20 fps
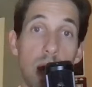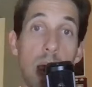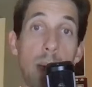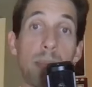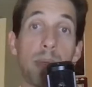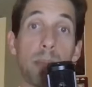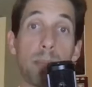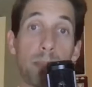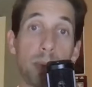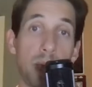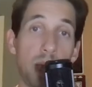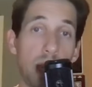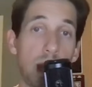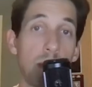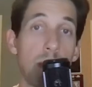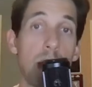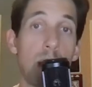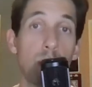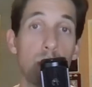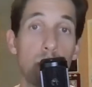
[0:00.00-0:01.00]
I'm going to pick
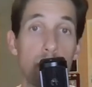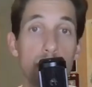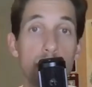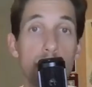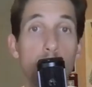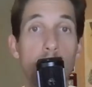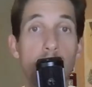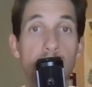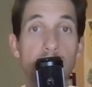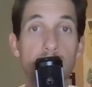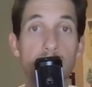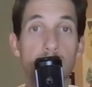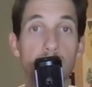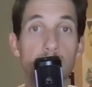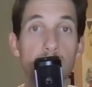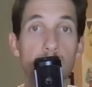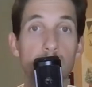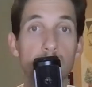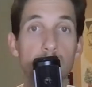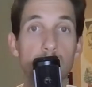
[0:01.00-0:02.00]
my roles
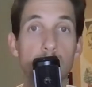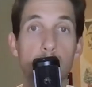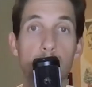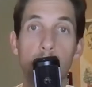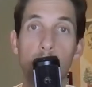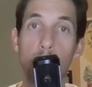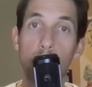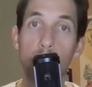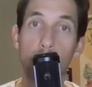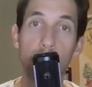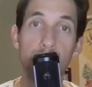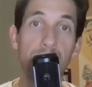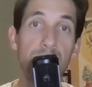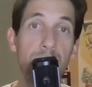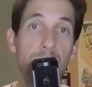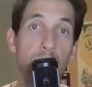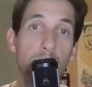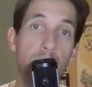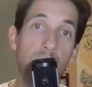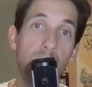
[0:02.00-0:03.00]
wisely. I'm going to work with
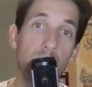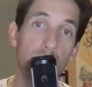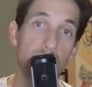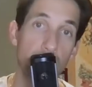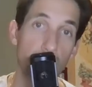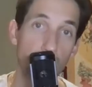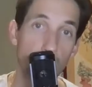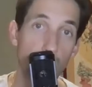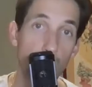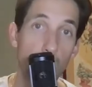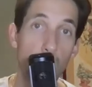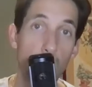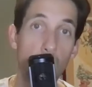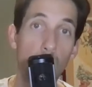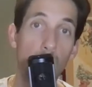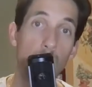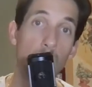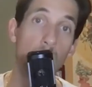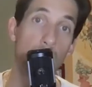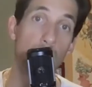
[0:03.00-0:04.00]
filmmakers that are
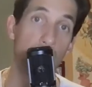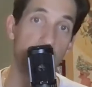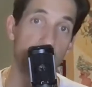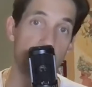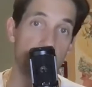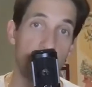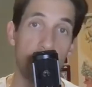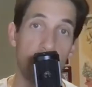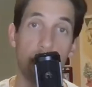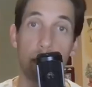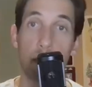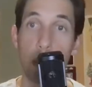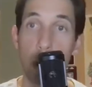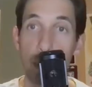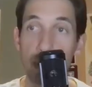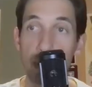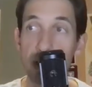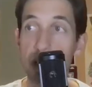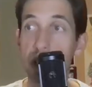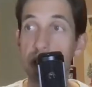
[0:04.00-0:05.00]
cool. I'm going to take a
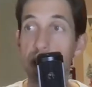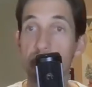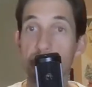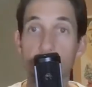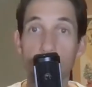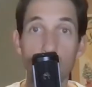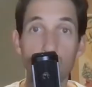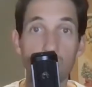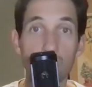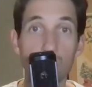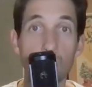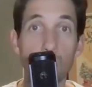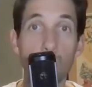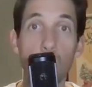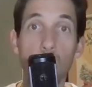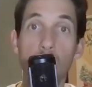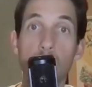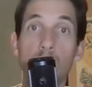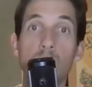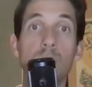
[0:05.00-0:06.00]
moment to just look at the
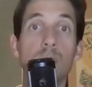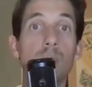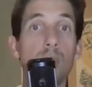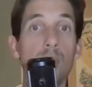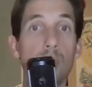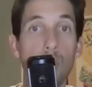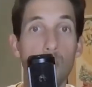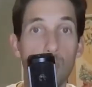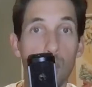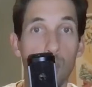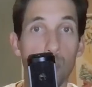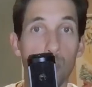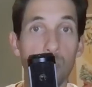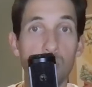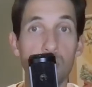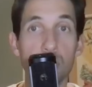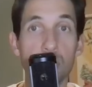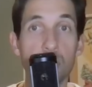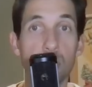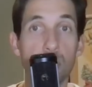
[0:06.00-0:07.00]
work,
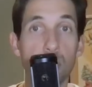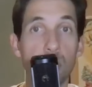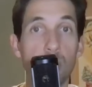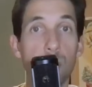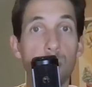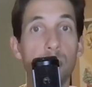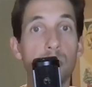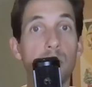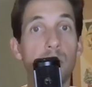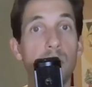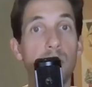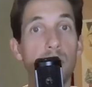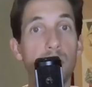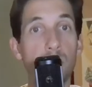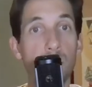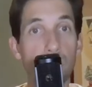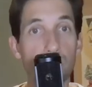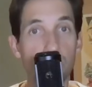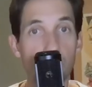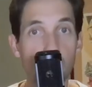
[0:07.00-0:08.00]
read the screenplay,
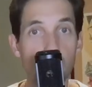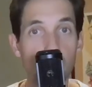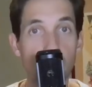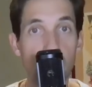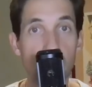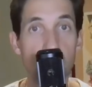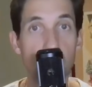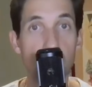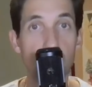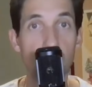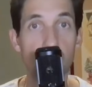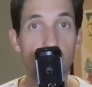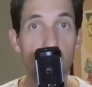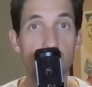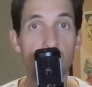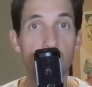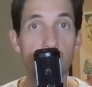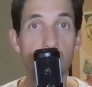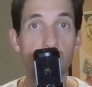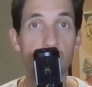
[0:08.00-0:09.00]
make some good
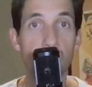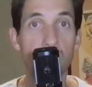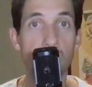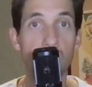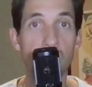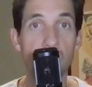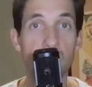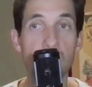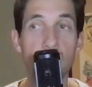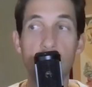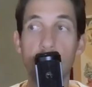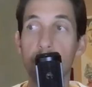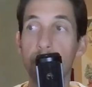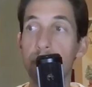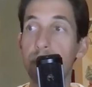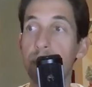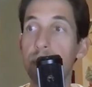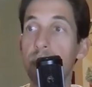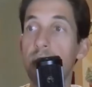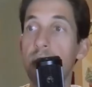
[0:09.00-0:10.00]
decisions
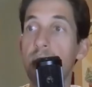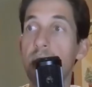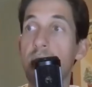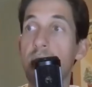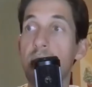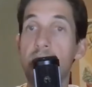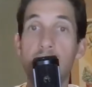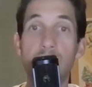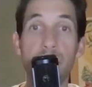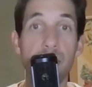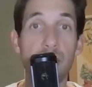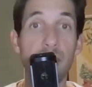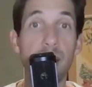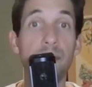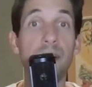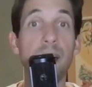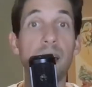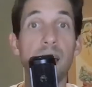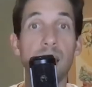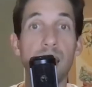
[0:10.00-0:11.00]
myself. And then
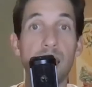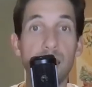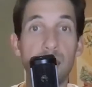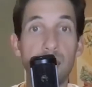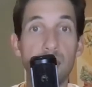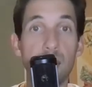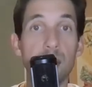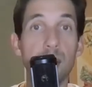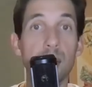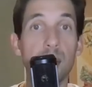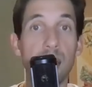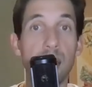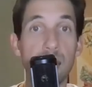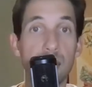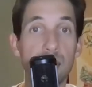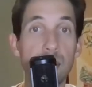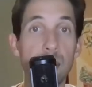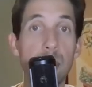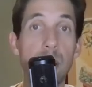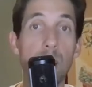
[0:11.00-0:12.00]
if I like it and like
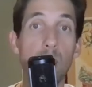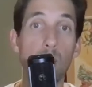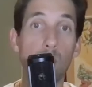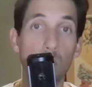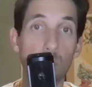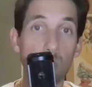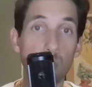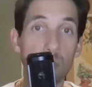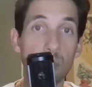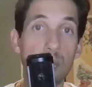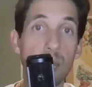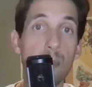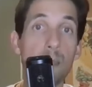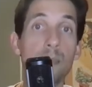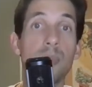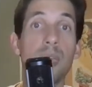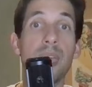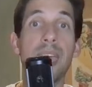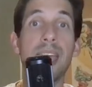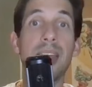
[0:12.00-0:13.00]
them, I'll work with
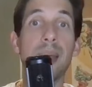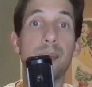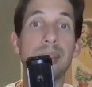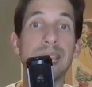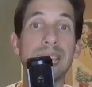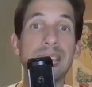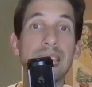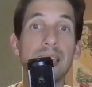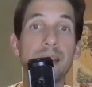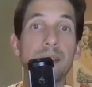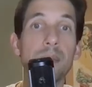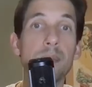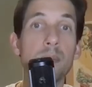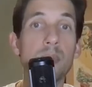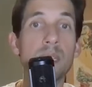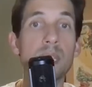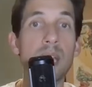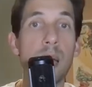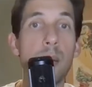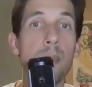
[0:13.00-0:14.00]
them. And I'm going to give them the
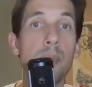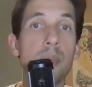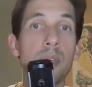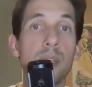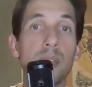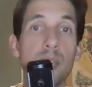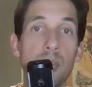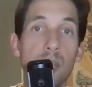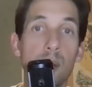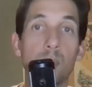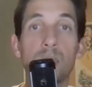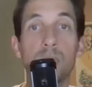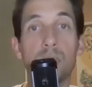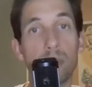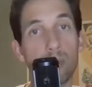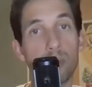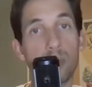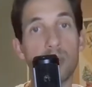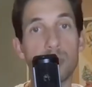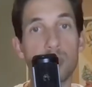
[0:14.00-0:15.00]
time that they need within
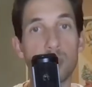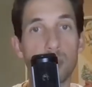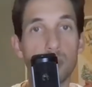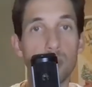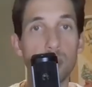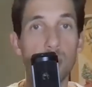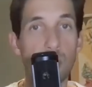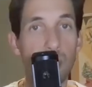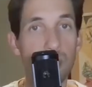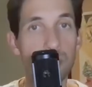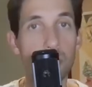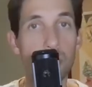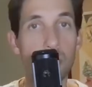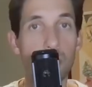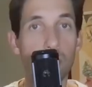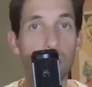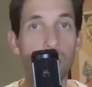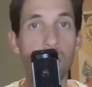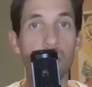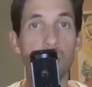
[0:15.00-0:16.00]
reason. You don't have to be
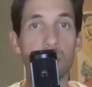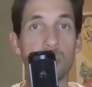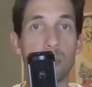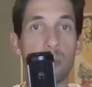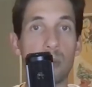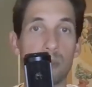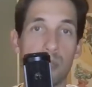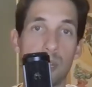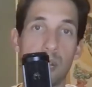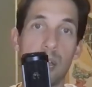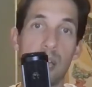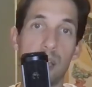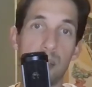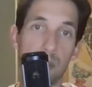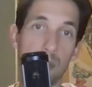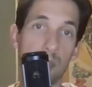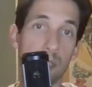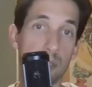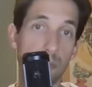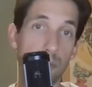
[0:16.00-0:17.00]
egregious about that either
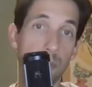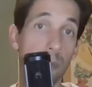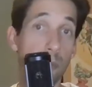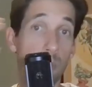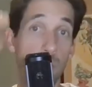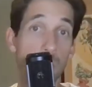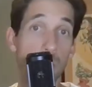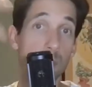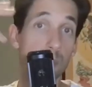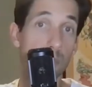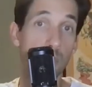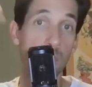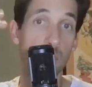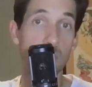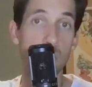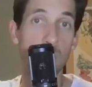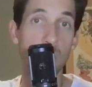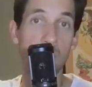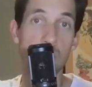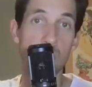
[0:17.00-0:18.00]
because filmmakers will get
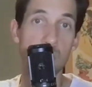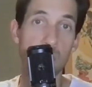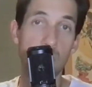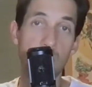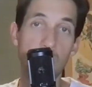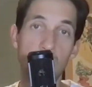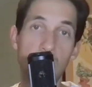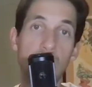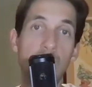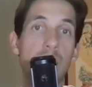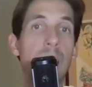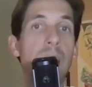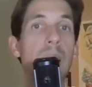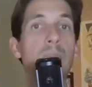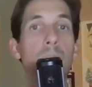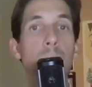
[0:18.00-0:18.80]
as much as they can get.